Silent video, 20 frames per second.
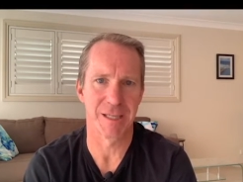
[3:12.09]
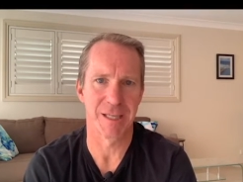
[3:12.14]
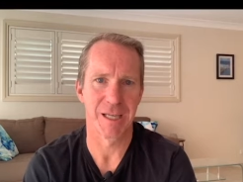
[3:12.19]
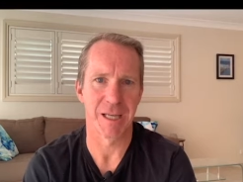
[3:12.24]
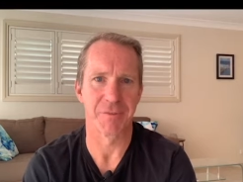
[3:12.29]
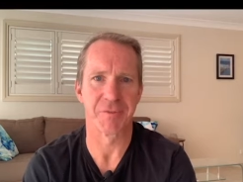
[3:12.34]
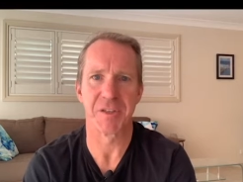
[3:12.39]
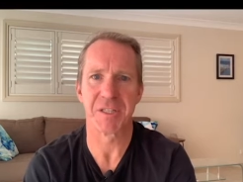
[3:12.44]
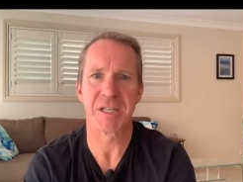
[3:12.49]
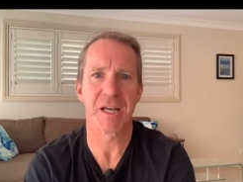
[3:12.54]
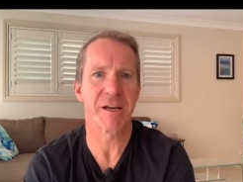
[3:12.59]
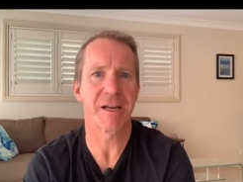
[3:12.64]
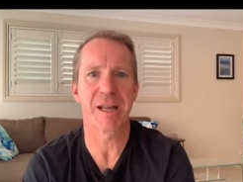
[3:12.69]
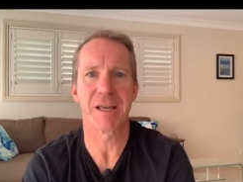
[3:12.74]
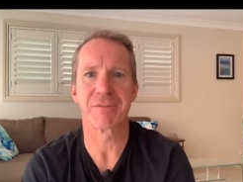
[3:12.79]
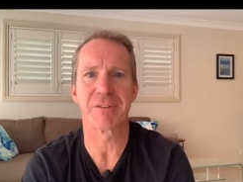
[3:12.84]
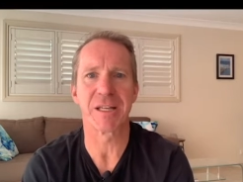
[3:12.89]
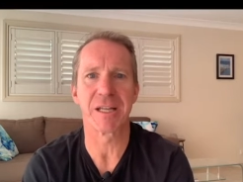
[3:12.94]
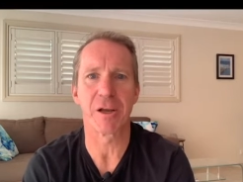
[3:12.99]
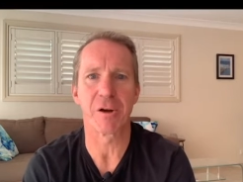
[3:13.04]
If you don't
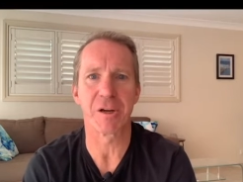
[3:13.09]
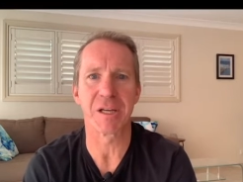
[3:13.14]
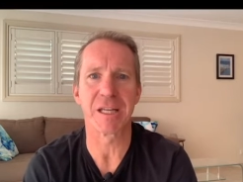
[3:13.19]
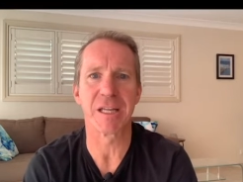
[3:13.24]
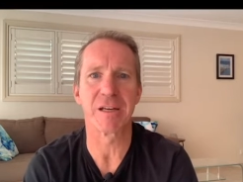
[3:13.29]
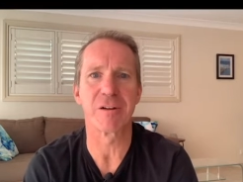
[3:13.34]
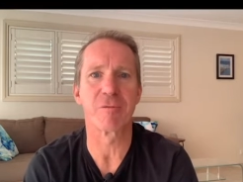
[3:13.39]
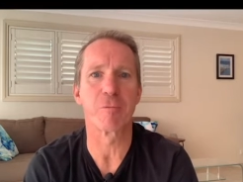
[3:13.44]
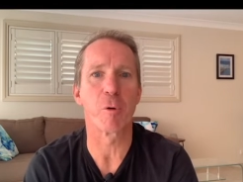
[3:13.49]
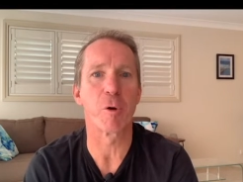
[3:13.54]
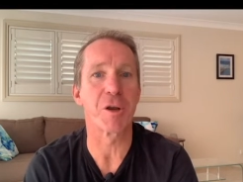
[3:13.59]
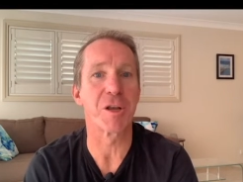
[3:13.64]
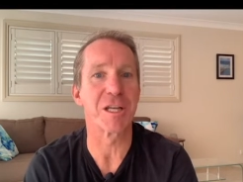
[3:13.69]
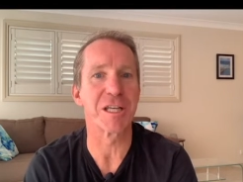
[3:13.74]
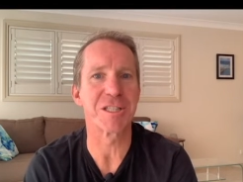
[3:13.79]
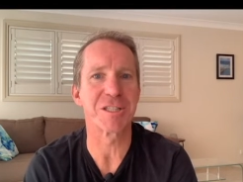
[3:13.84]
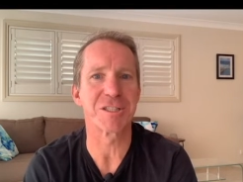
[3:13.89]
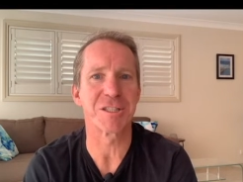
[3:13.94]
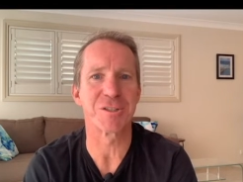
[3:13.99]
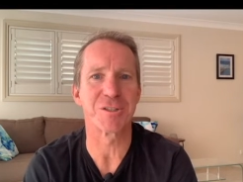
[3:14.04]
have any idea of what
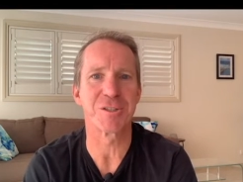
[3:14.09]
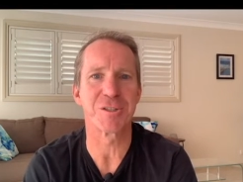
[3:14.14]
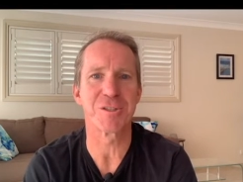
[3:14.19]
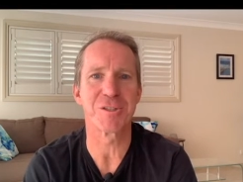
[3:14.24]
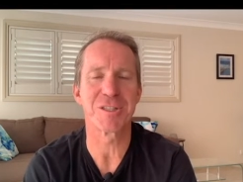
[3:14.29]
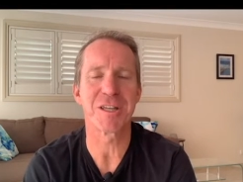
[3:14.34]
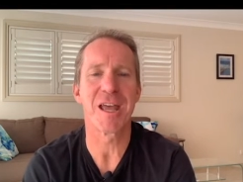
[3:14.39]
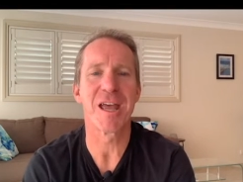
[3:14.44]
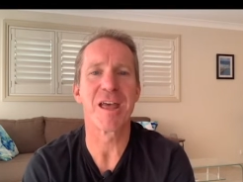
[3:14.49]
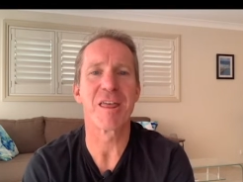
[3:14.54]
niche to choose,